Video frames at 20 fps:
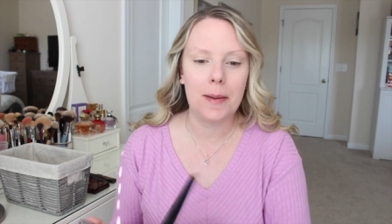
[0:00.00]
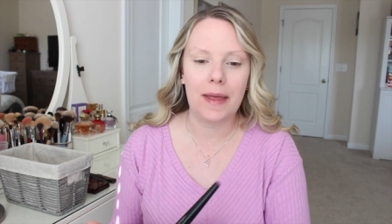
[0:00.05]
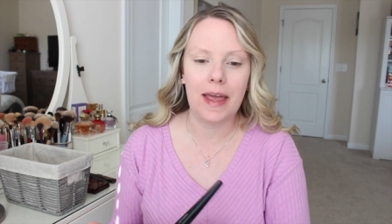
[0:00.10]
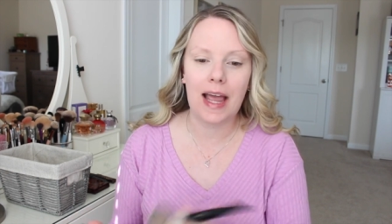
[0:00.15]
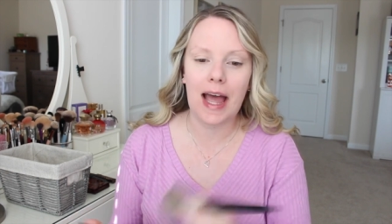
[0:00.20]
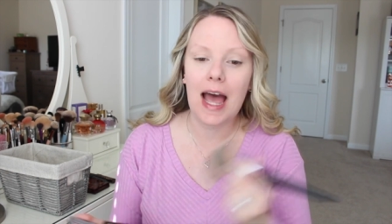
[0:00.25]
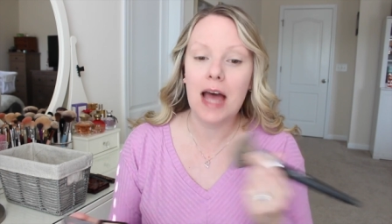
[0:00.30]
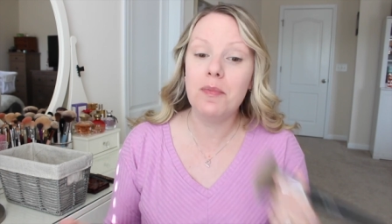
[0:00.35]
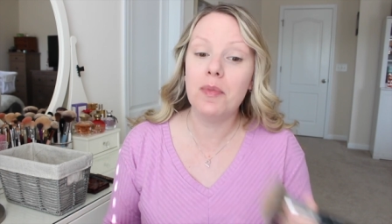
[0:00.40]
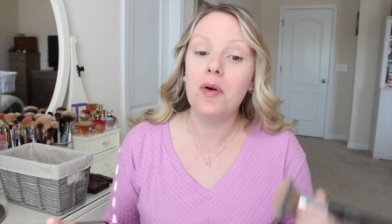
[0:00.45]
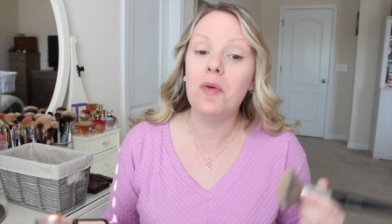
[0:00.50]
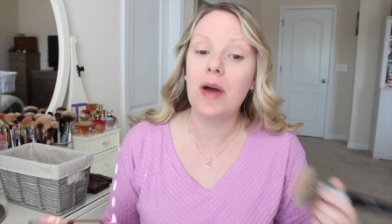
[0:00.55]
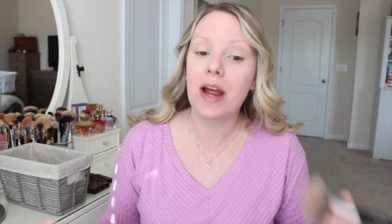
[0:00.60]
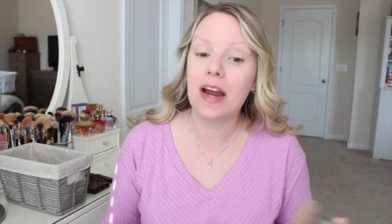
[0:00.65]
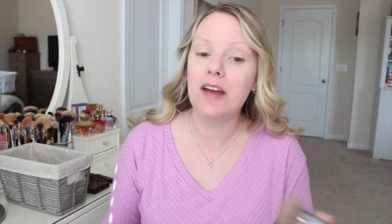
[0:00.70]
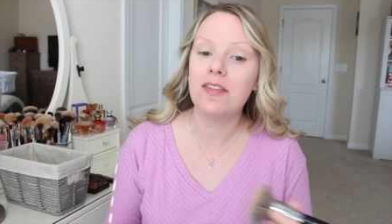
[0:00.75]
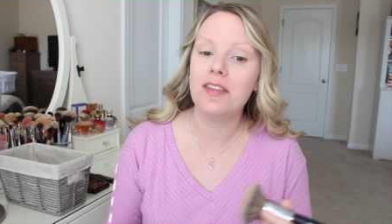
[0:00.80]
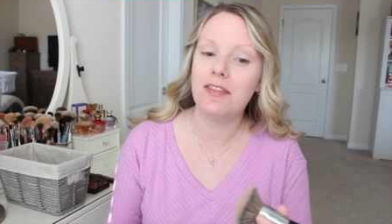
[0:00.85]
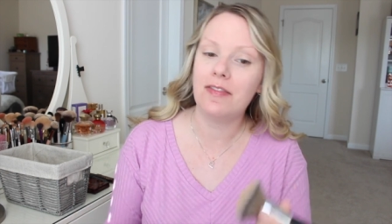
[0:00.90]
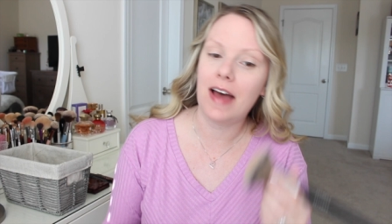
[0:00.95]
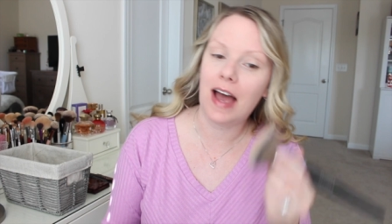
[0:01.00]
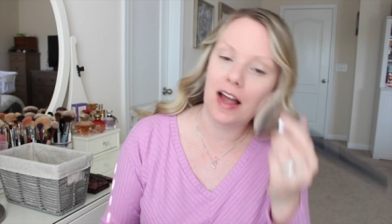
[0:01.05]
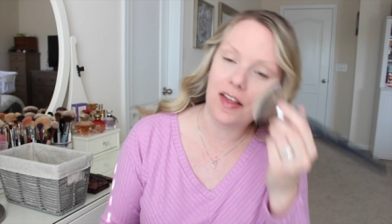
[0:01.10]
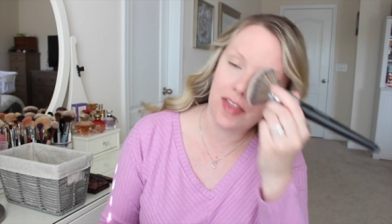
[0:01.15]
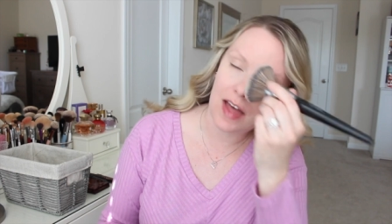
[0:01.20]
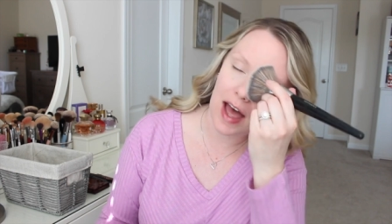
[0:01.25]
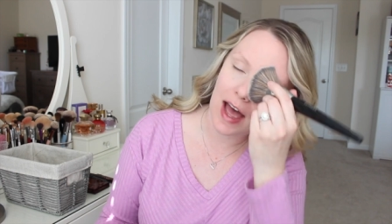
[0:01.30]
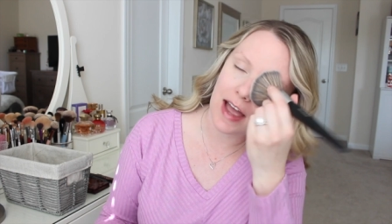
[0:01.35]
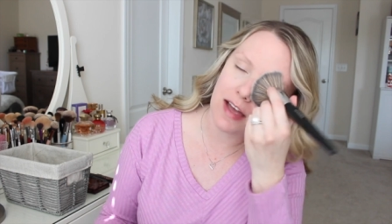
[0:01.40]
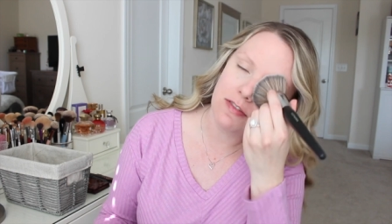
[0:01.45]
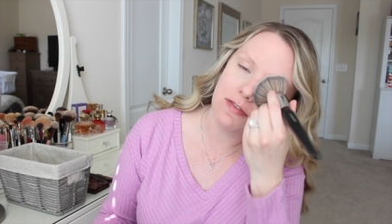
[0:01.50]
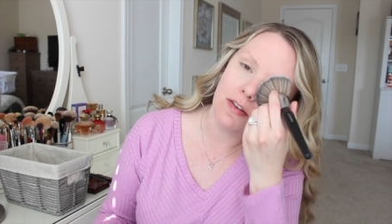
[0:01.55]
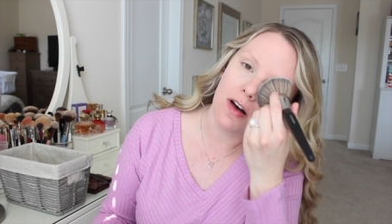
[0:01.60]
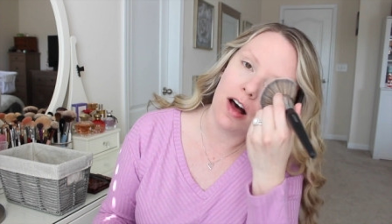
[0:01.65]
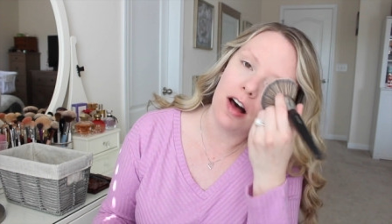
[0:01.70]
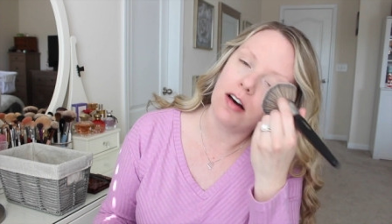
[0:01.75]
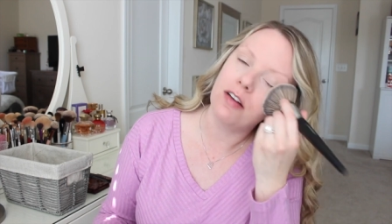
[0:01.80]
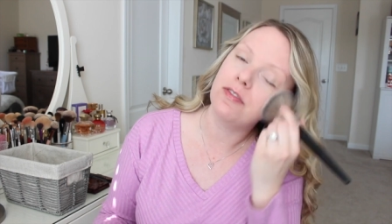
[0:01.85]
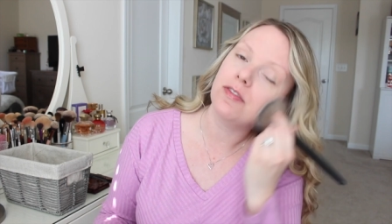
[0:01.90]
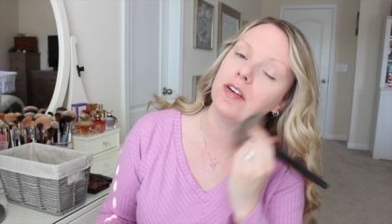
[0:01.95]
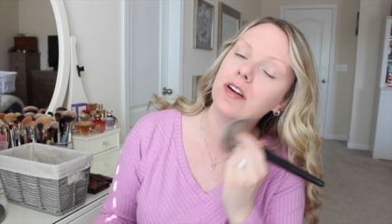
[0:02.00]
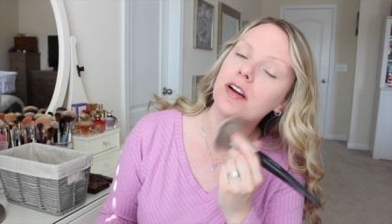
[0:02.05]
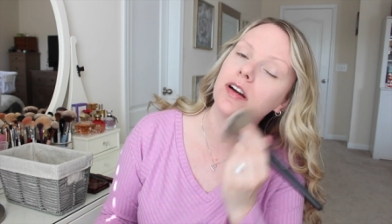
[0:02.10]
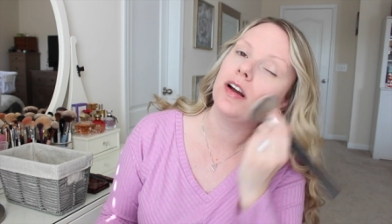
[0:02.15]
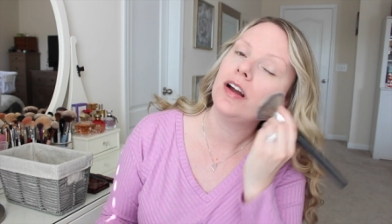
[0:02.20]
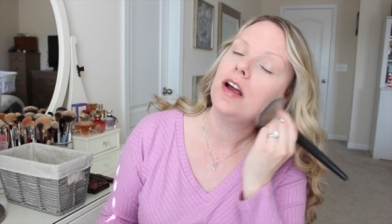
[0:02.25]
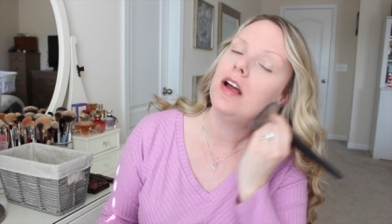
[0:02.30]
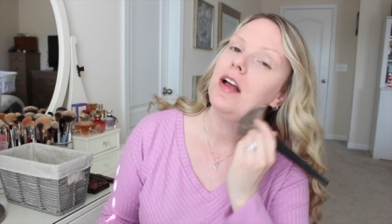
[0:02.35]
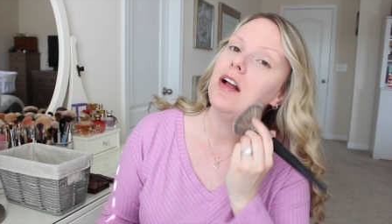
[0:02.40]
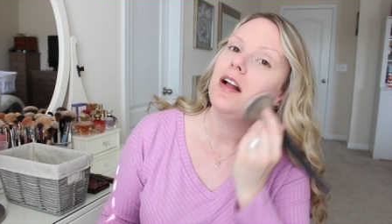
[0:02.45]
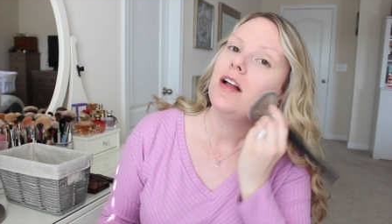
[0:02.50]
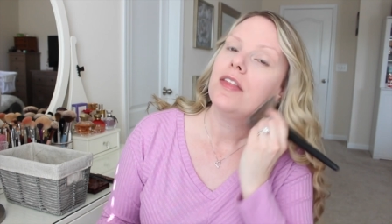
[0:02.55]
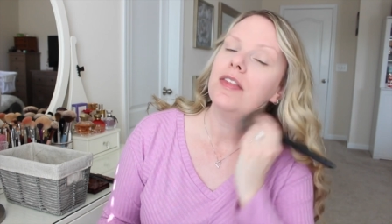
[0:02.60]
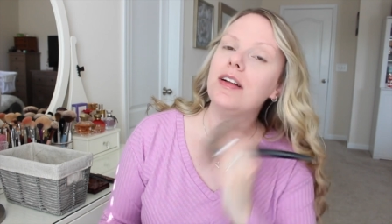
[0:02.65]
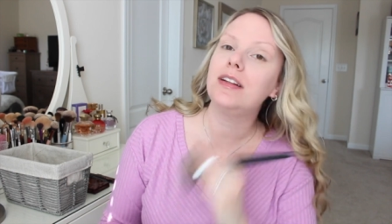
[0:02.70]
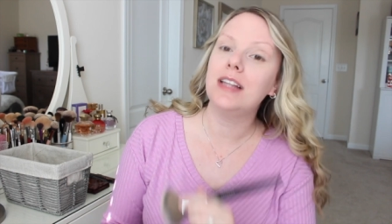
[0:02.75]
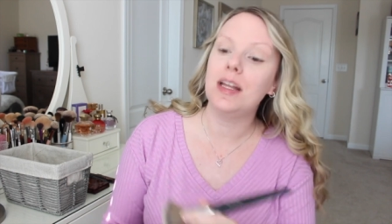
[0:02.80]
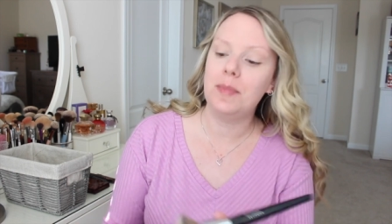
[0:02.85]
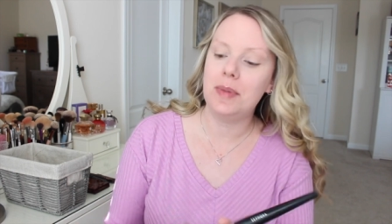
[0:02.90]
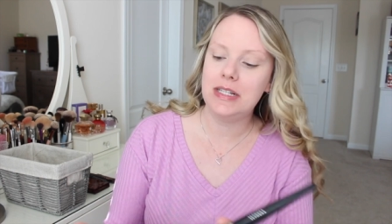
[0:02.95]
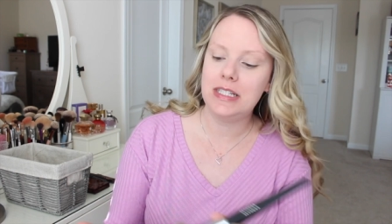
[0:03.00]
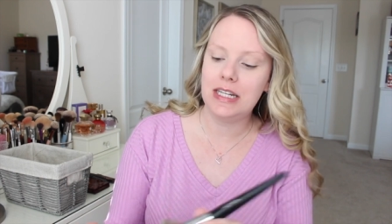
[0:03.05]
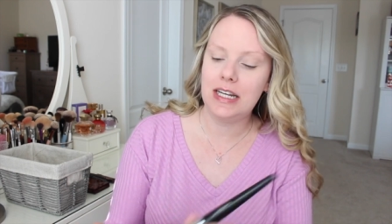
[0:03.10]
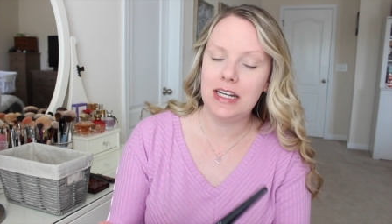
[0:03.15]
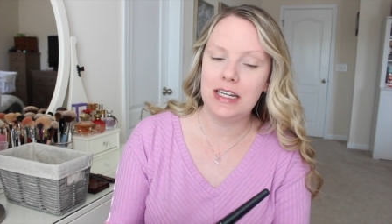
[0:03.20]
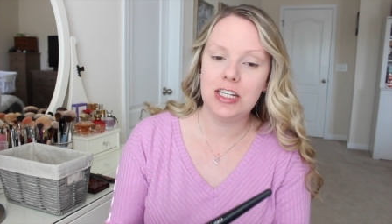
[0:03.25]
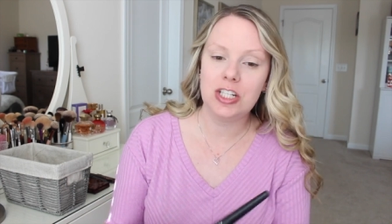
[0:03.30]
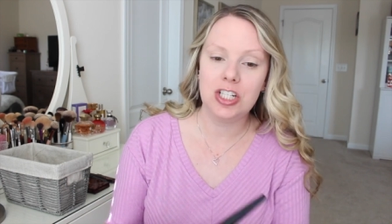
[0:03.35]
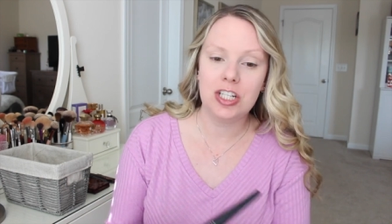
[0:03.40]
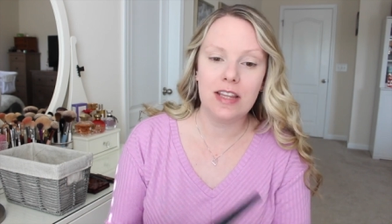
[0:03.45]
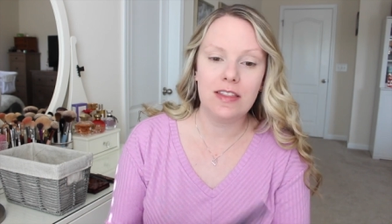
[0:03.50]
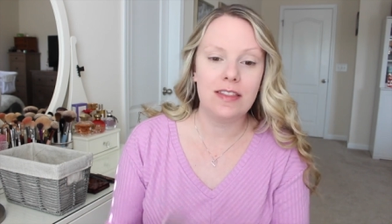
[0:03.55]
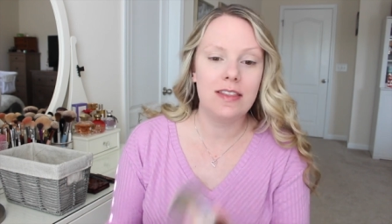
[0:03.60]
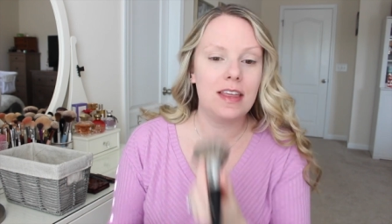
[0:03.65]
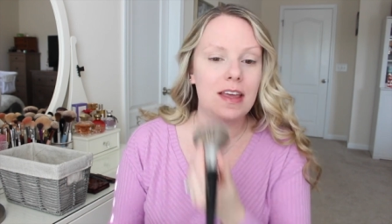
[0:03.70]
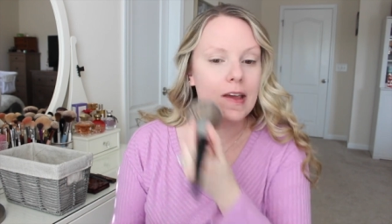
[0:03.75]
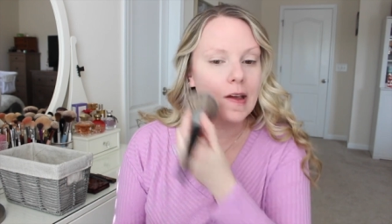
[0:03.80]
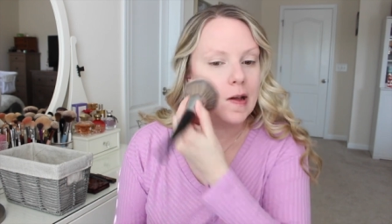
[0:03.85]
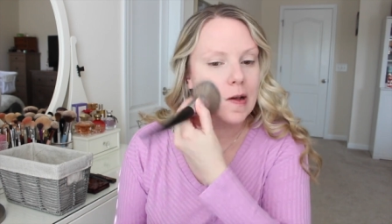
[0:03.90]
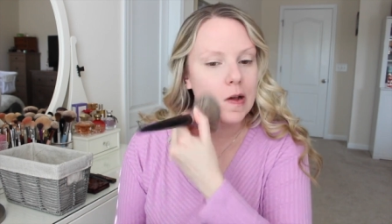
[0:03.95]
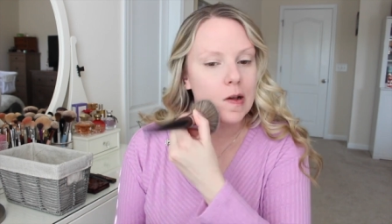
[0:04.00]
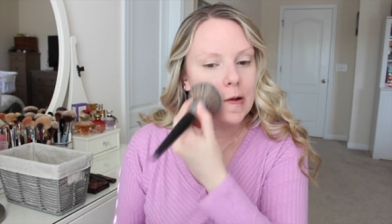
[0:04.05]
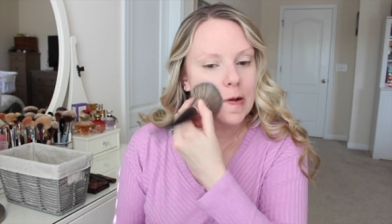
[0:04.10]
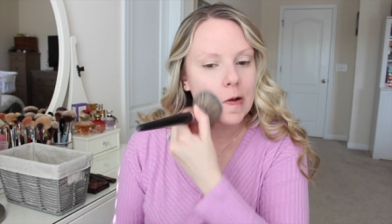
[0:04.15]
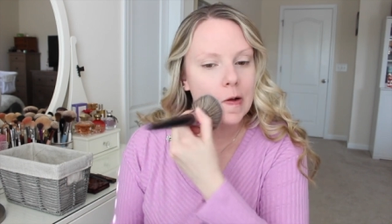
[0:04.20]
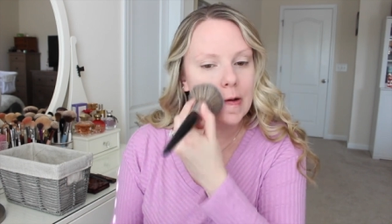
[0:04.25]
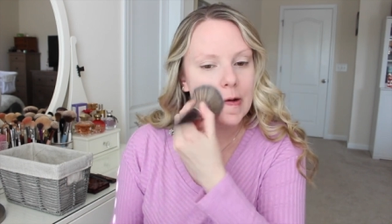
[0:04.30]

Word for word: Like I'm aware of the fact that I fall for the limited edition thing